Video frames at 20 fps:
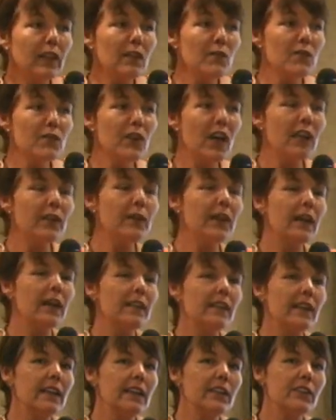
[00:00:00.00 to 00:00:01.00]
Following
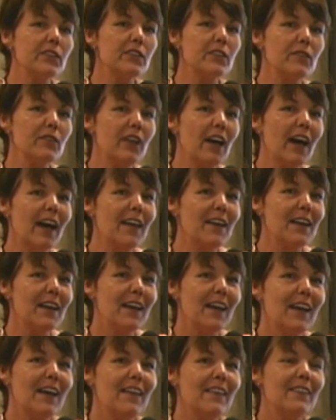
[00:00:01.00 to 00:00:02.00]
on the heels of that,
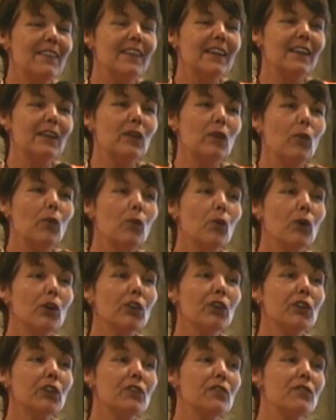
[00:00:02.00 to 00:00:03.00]
the
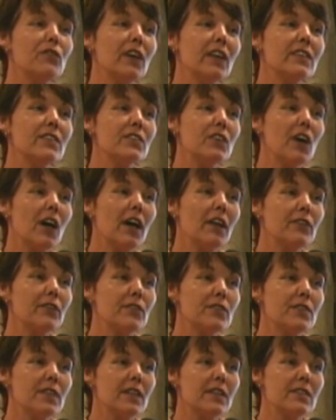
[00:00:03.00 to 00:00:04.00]
Warner Defense
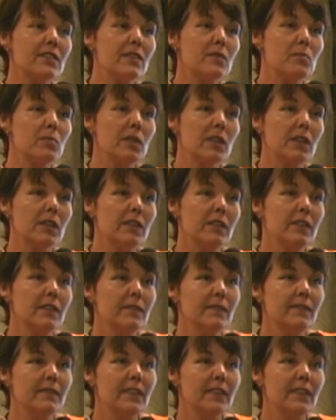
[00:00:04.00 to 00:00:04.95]
Authorization Bill